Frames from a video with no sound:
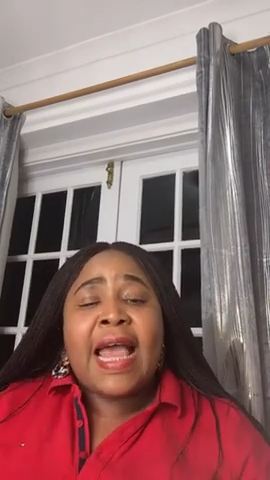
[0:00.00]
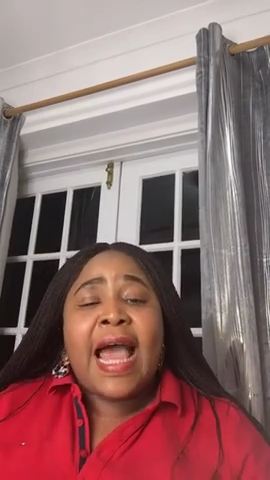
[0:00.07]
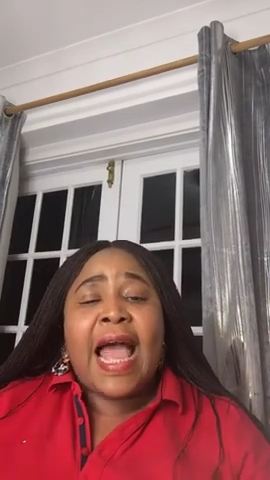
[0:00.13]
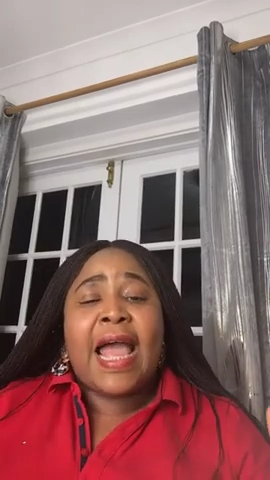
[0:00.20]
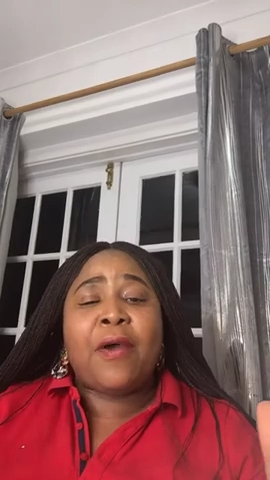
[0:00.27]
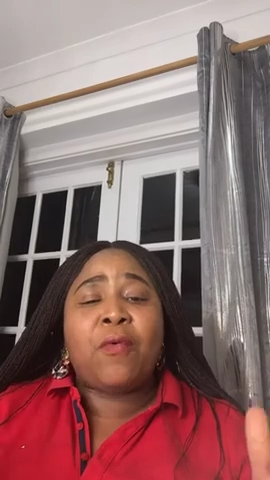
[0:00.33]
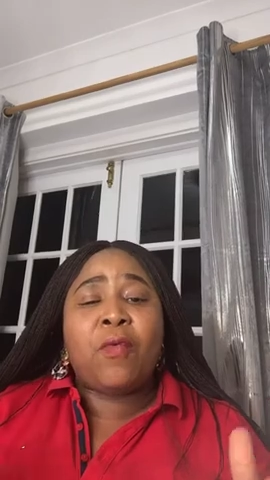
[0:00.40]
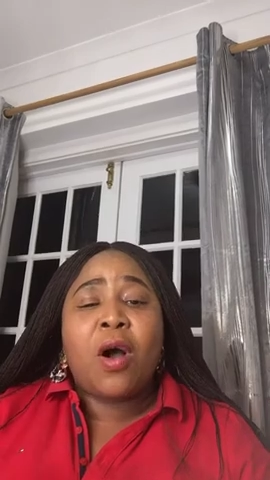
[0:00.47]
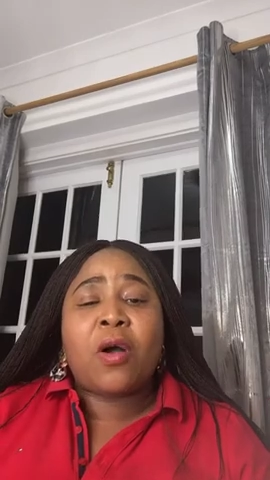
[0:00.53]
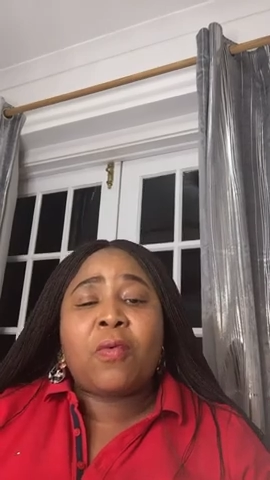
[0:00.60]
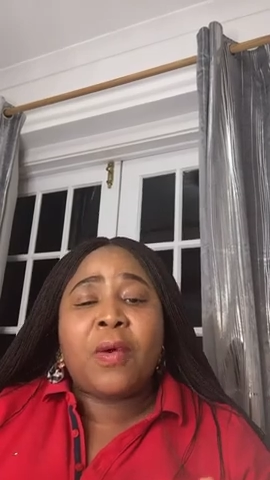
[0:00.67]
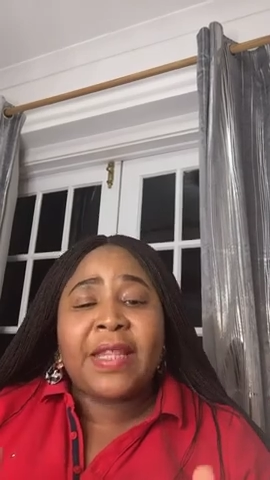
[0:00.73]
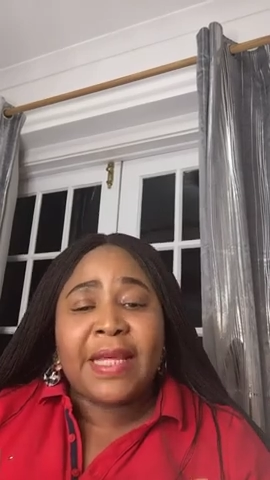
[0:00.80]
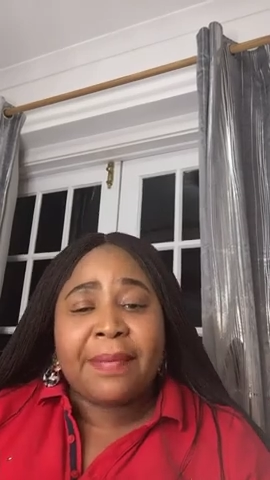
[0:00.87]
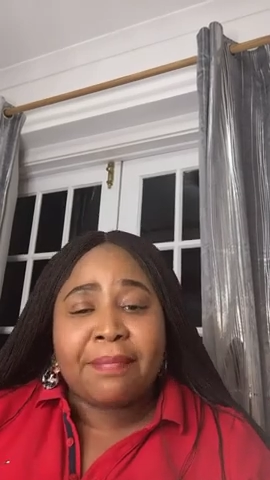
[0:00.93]
I work
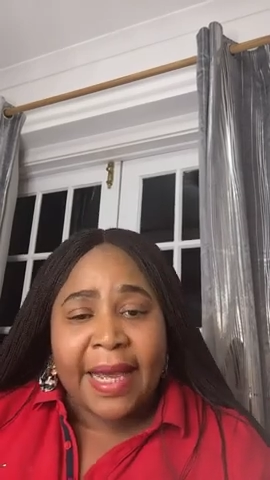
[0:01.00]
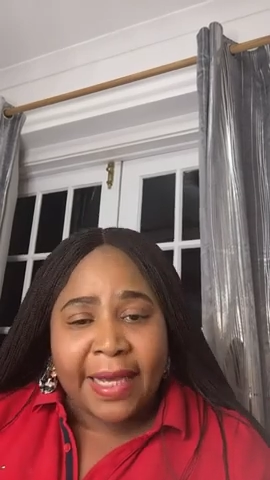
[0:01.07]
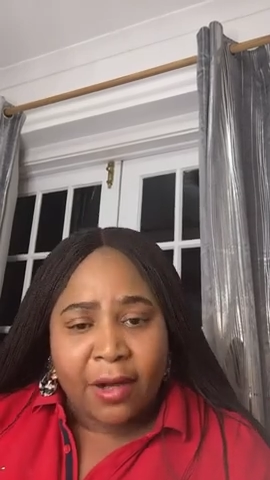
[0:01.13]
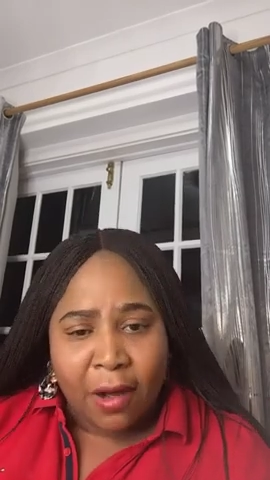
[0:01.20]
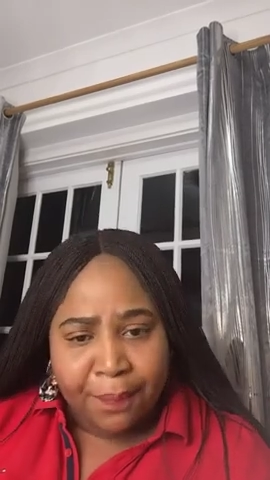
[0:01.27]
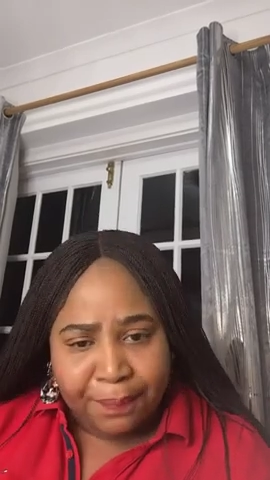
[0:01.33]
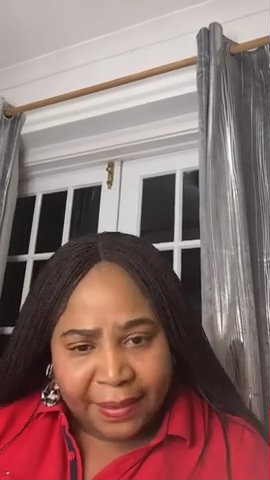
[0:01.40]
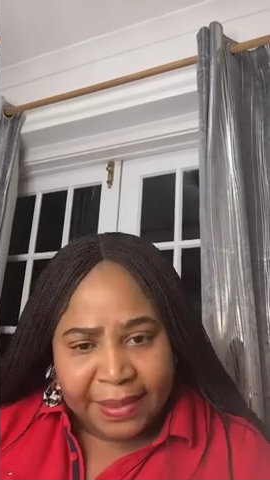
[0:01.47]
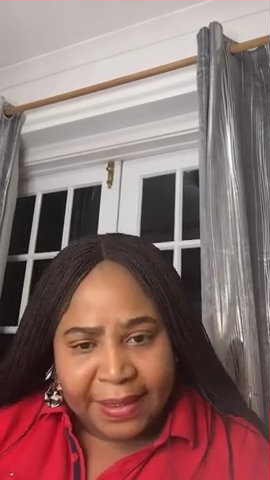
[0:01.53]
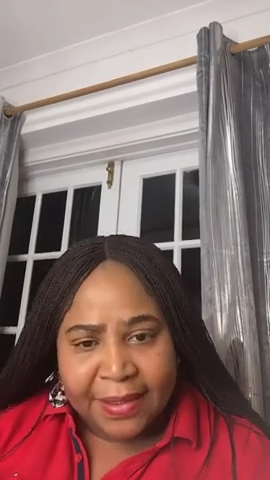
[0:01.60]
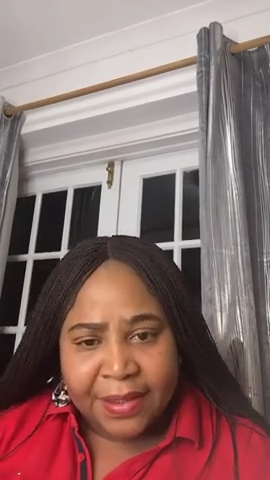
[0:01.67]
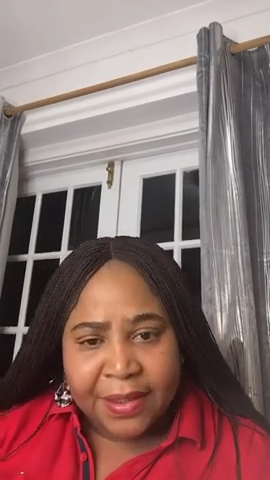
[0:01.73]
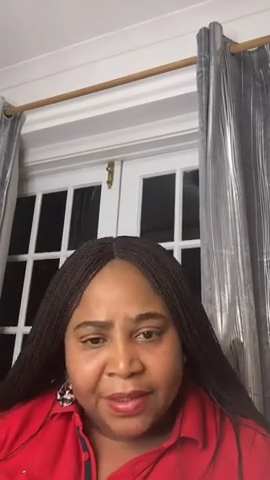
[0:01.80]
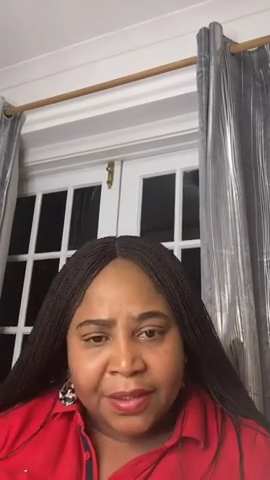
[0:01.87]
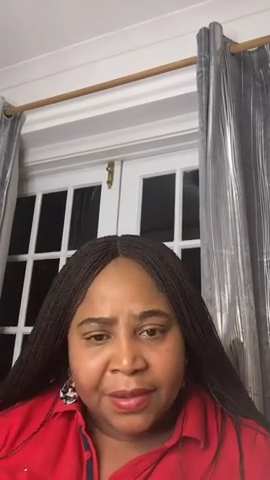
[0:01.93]
within my
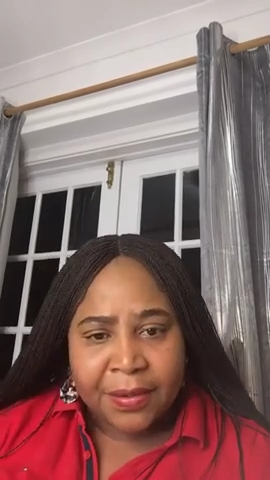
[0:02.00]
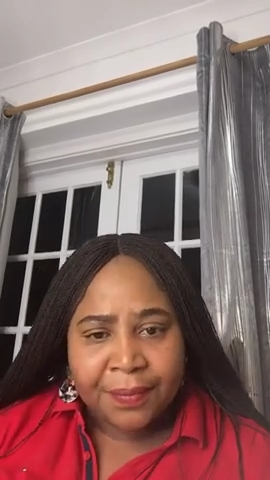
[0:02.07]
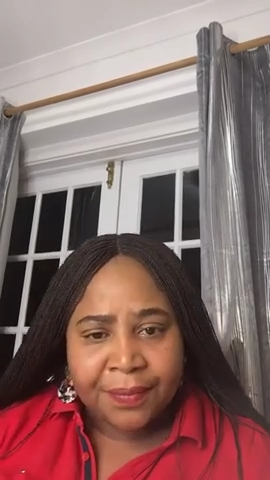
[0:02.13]
competence.